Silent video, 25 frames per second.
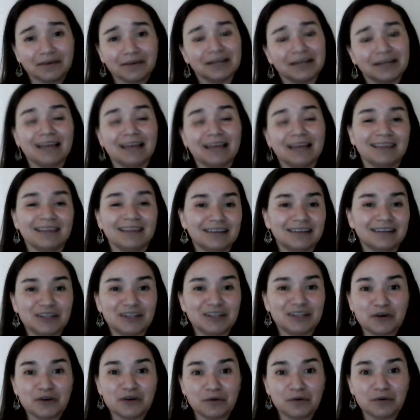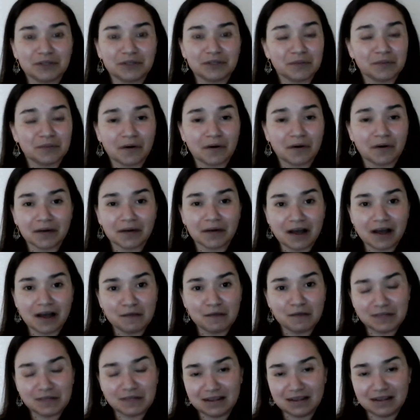And then, tomorrow
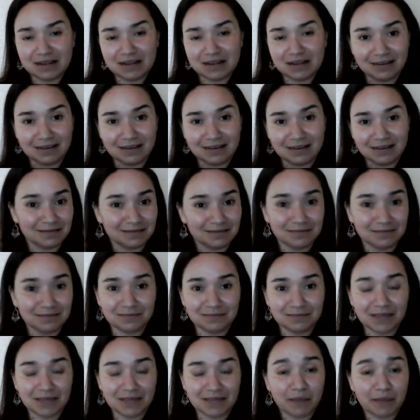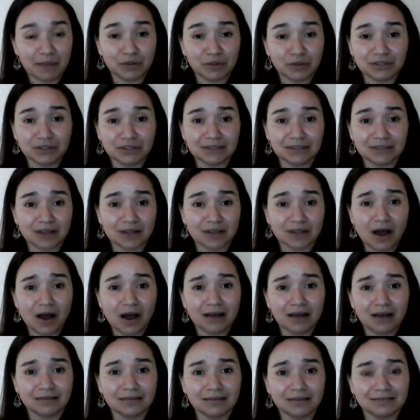comes and that person's
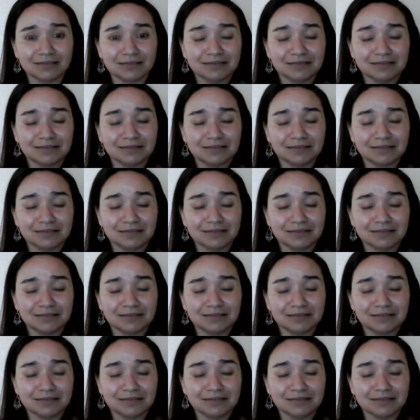gone.